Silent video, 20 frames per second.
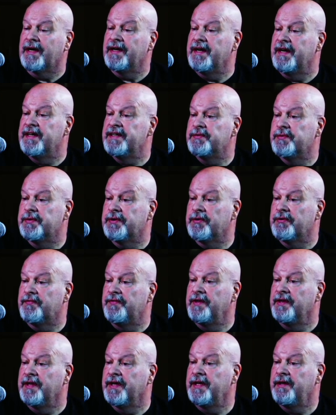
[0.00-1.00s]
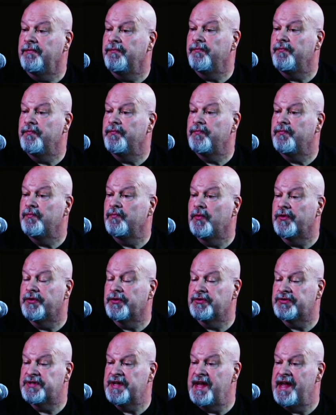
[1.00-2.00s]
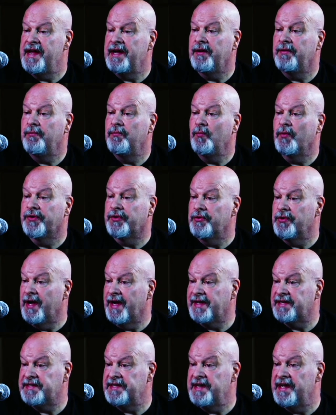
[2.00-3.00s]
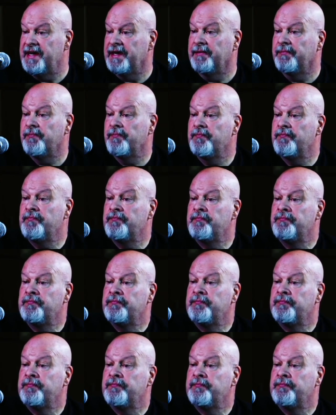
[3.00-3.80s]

recognize what they're feeling, what they're saying, what they're not saying,